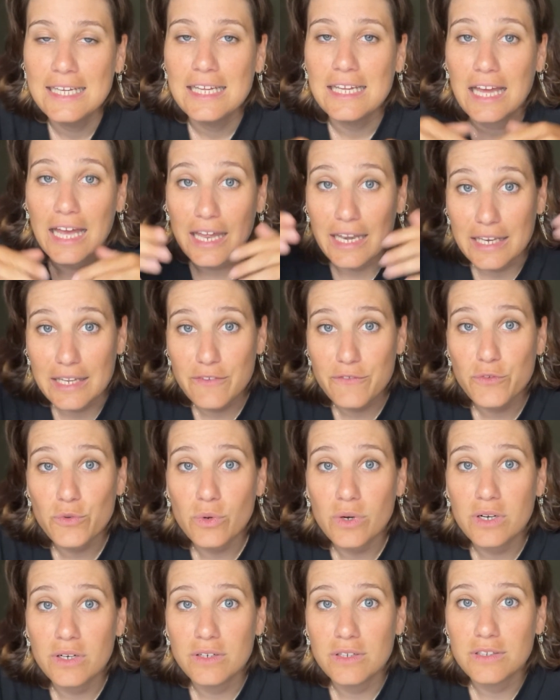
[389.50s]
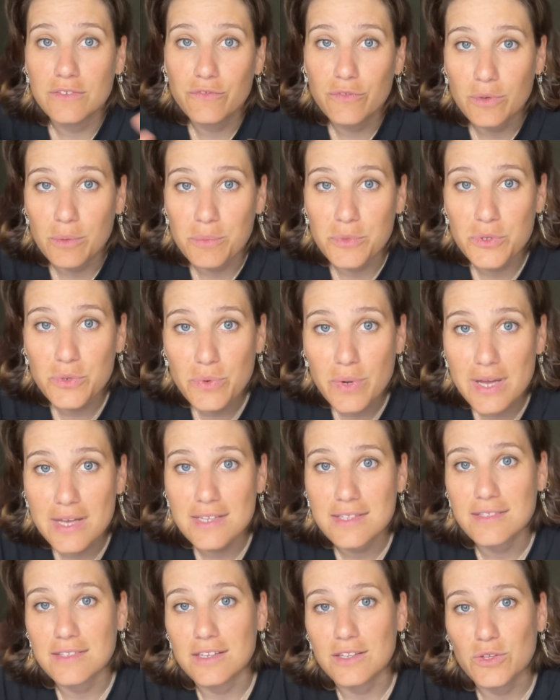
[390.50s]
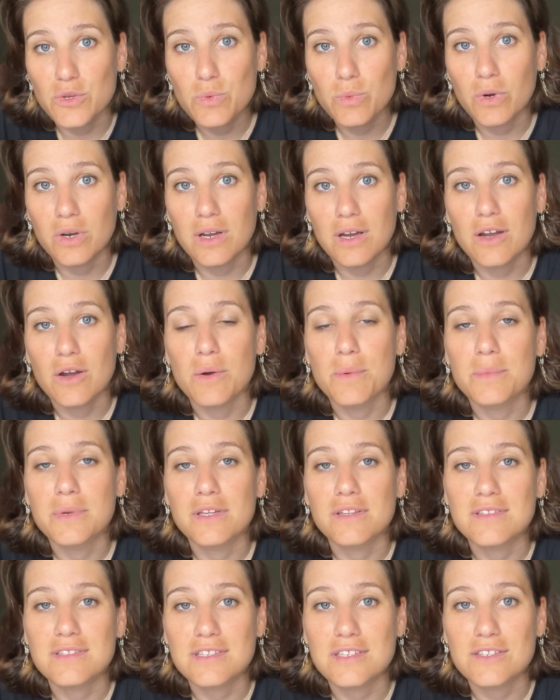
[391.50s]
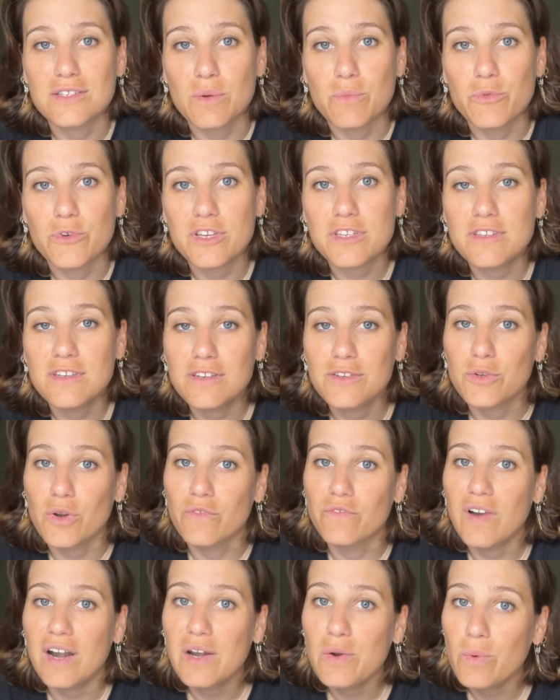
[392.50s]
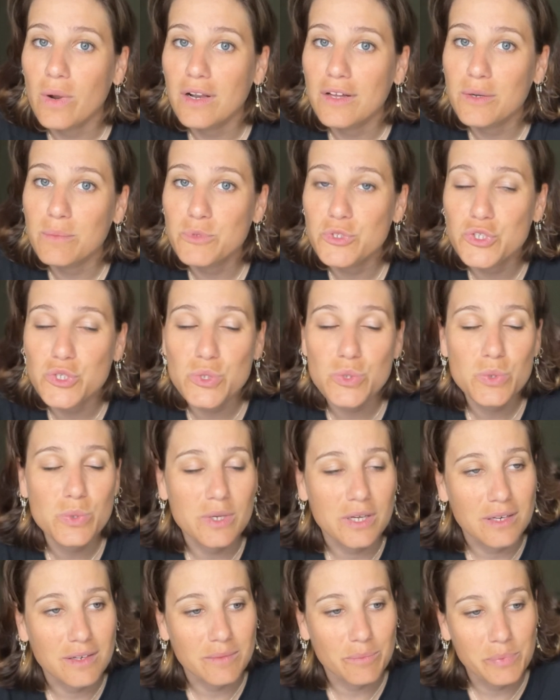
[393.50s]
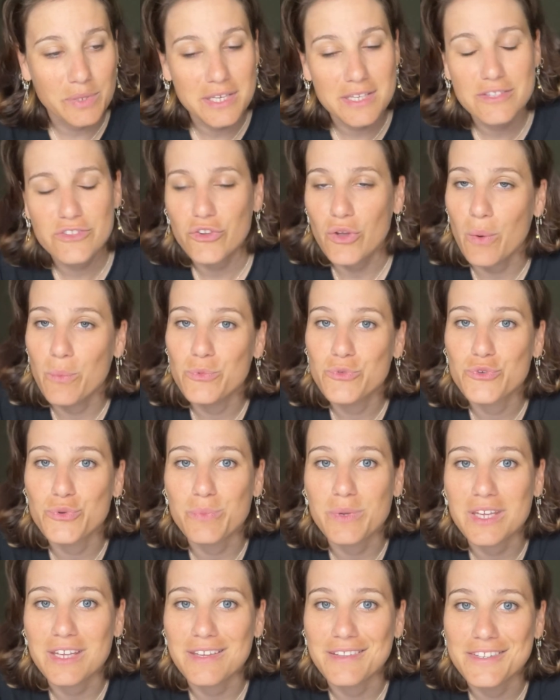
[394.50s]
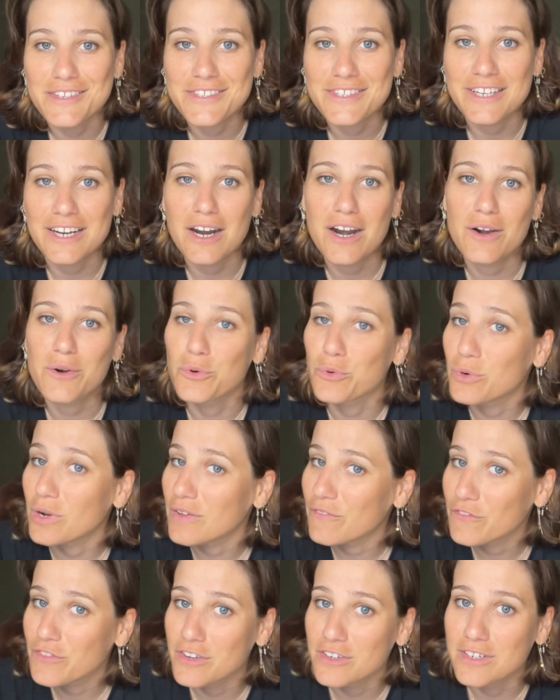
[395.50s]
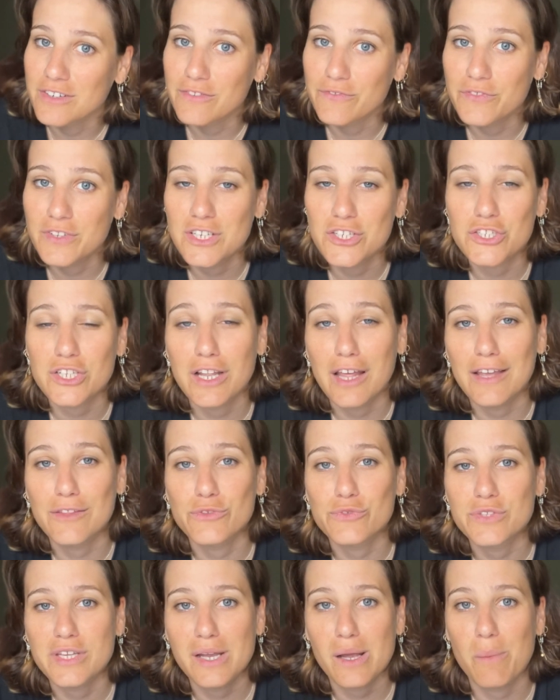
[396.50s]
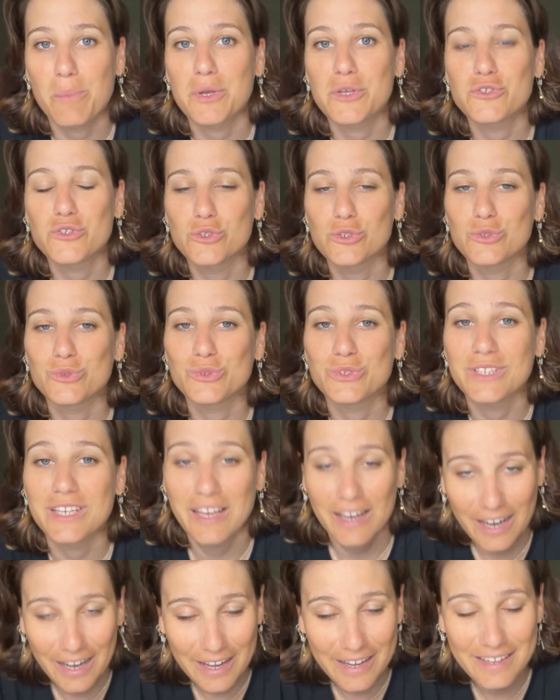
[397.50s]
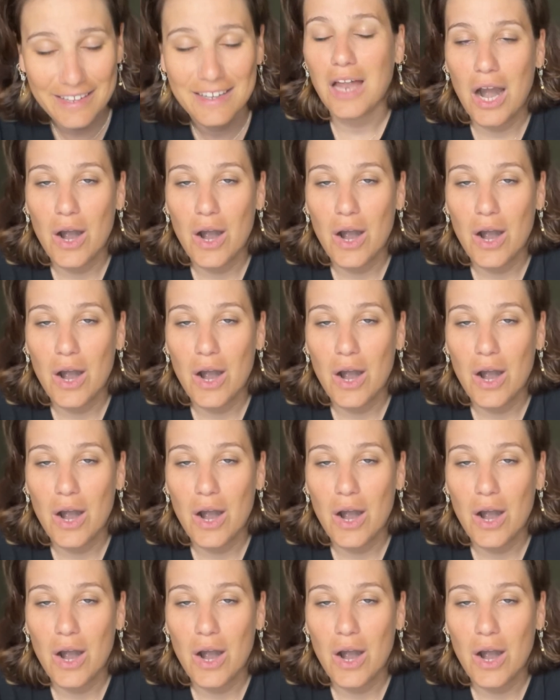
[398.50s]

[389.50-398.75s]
And if you are from US and you wanna come and see some racing, you're very welcome to, and please come to me in the start or after the finish line to take a picture to say hi.